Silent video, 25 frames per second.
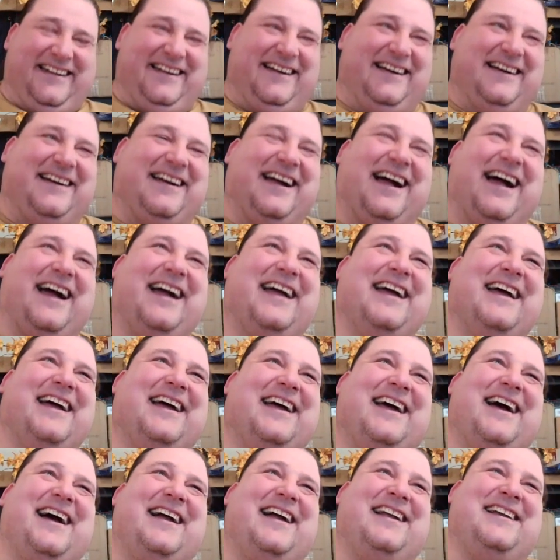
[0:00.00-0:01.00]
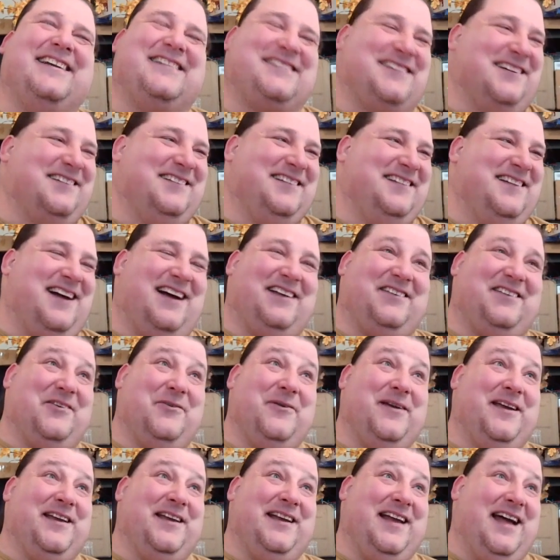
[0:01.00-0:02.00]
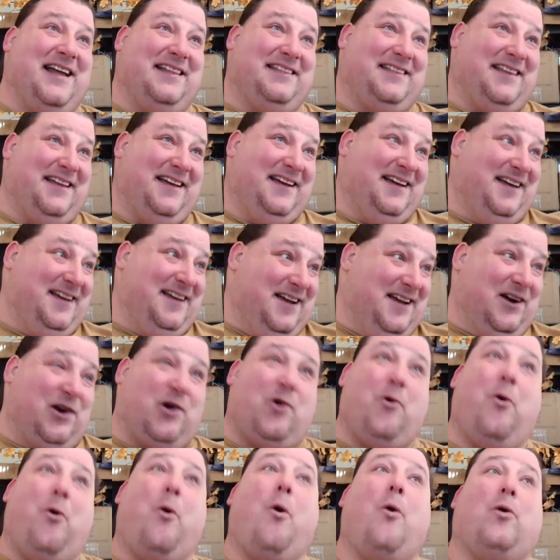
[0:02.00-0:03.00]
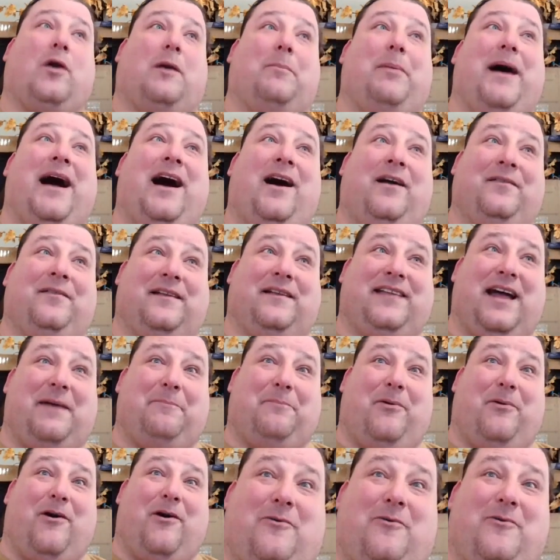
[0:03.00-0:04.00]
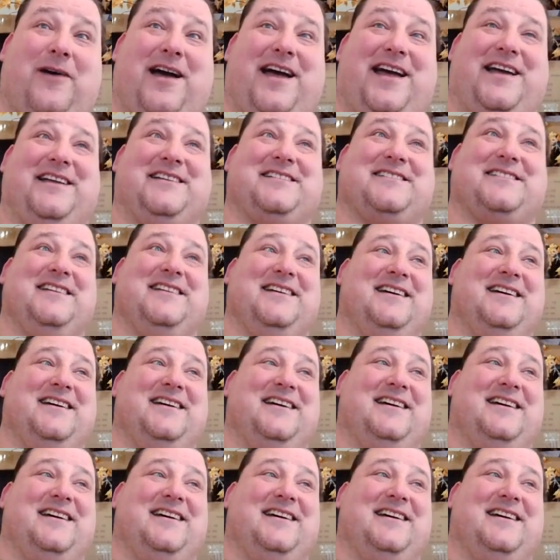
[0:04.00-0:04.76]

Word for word: okay and you're certainly not doing it at the quarter pound that that weighs